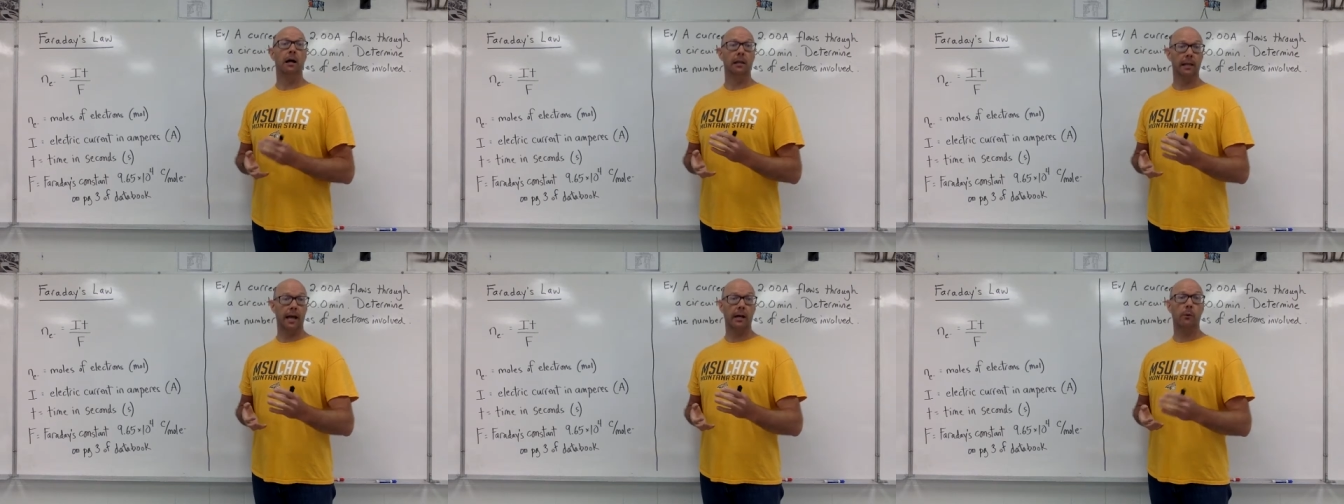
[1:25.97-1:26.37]

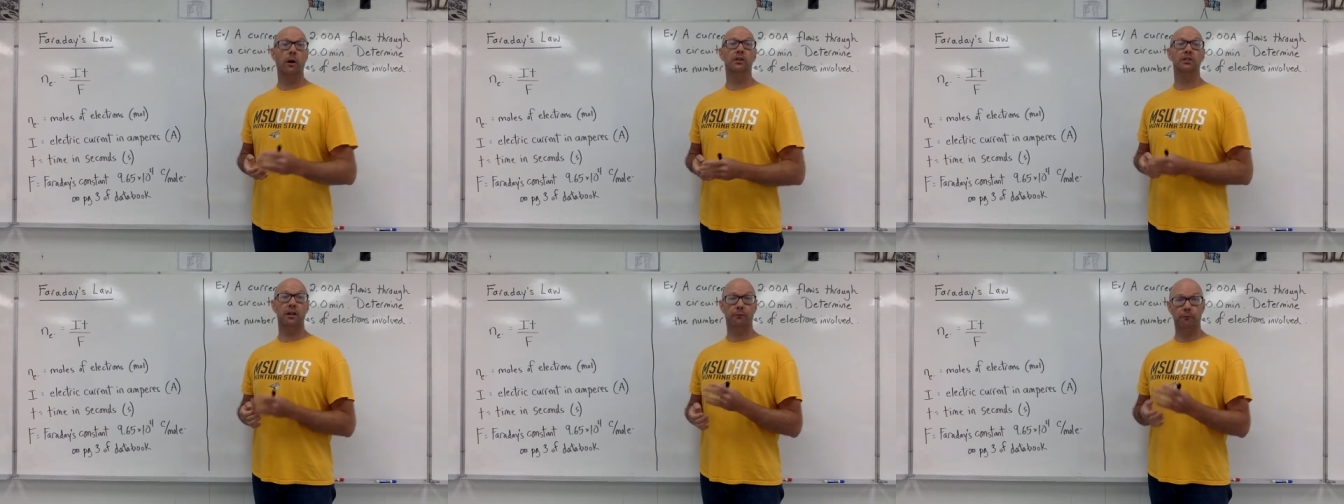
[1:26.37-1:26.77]

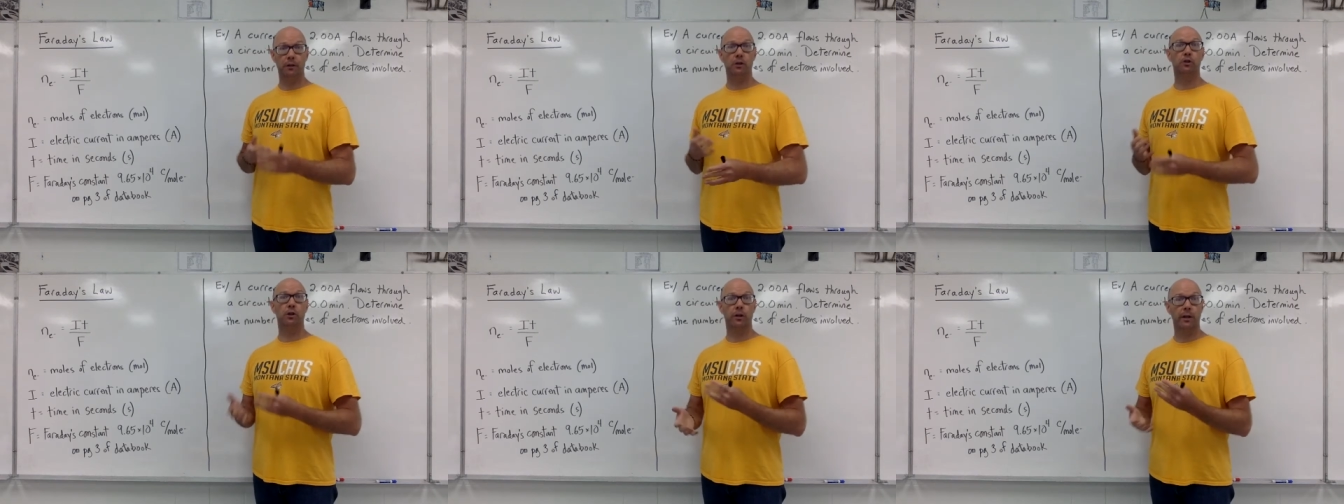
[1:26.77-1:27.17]
Likewise, if
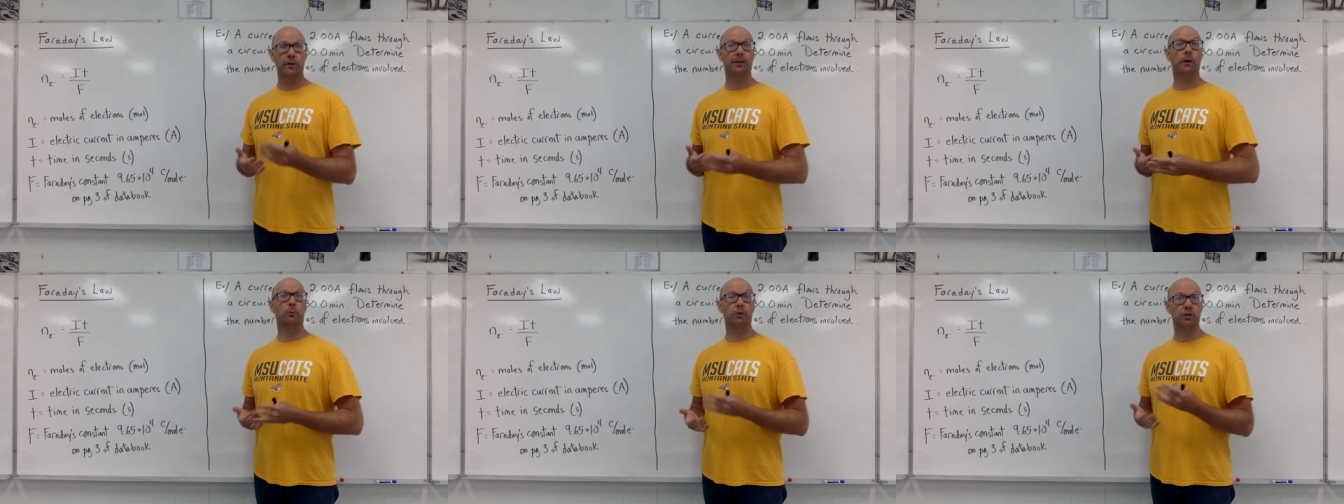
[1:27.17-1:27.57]
we turn
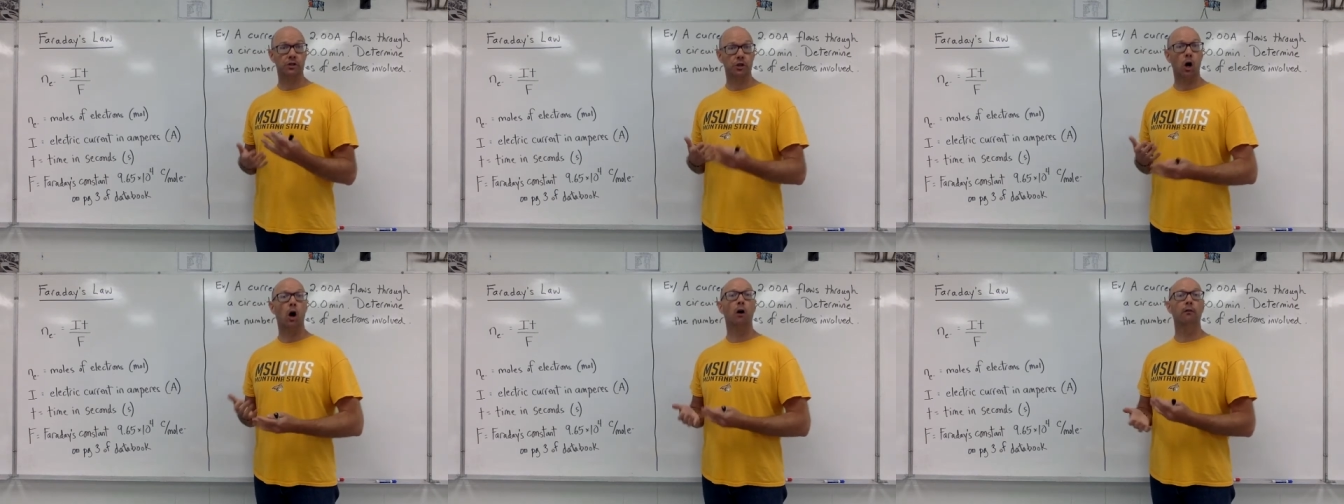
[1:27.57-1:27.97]
out that we're
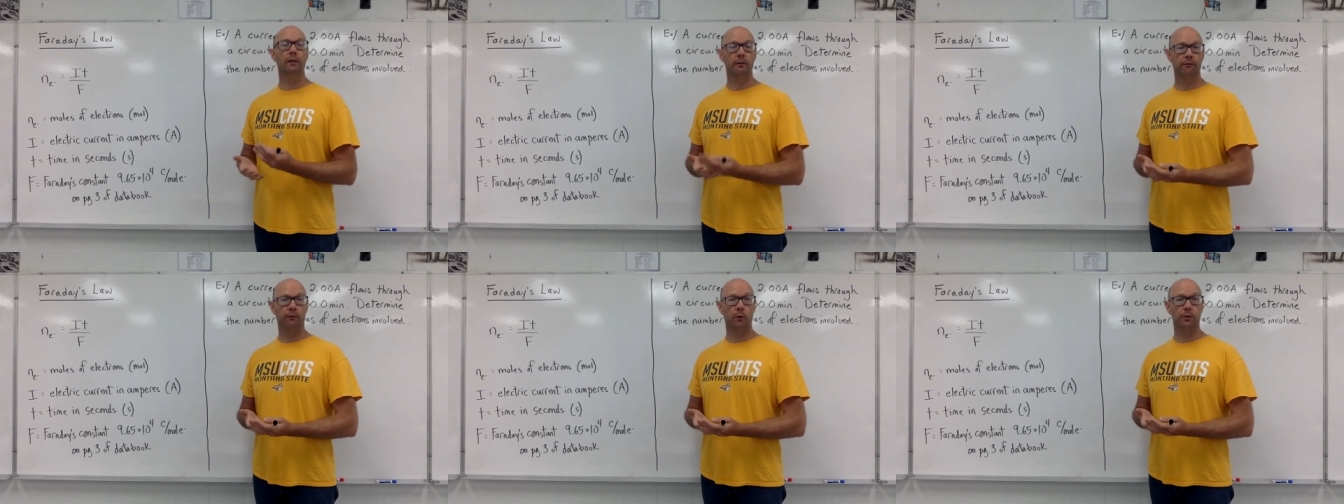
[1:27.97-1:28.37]

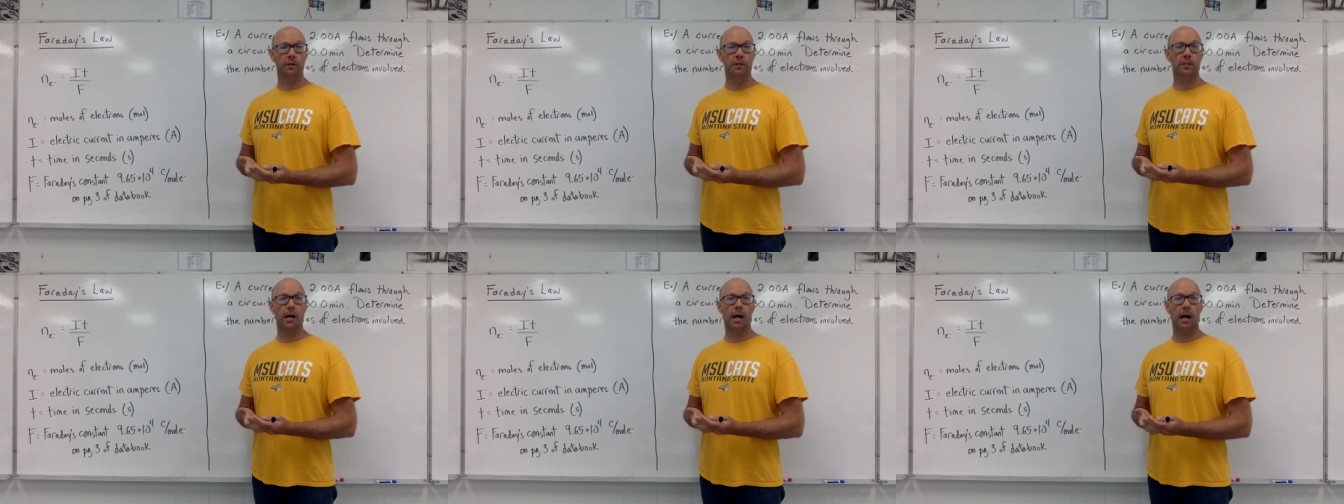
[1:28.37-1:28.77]
solving for the
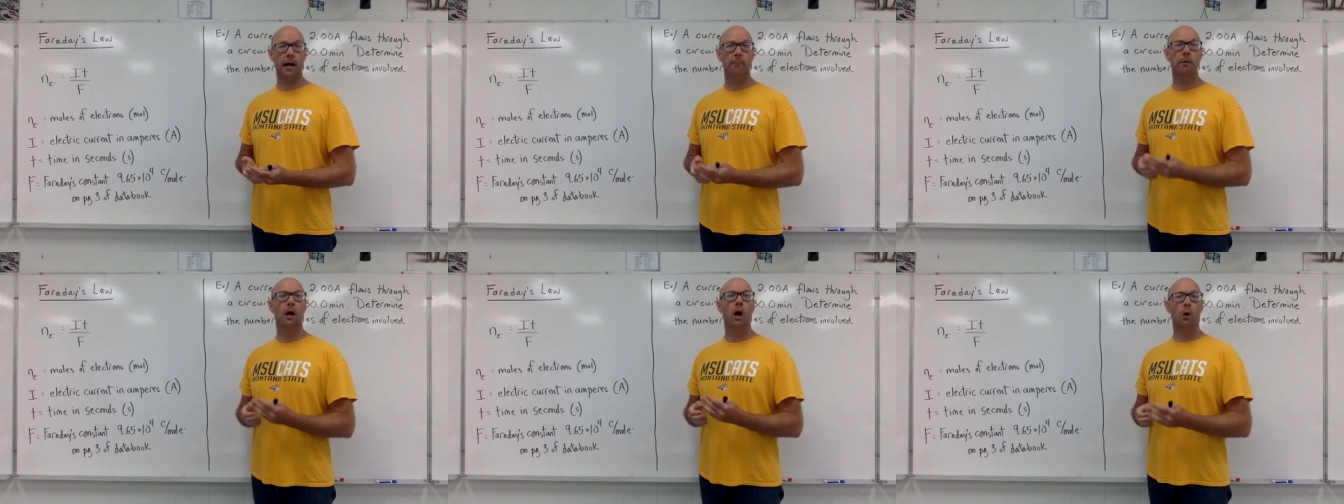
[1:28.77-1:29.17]
time,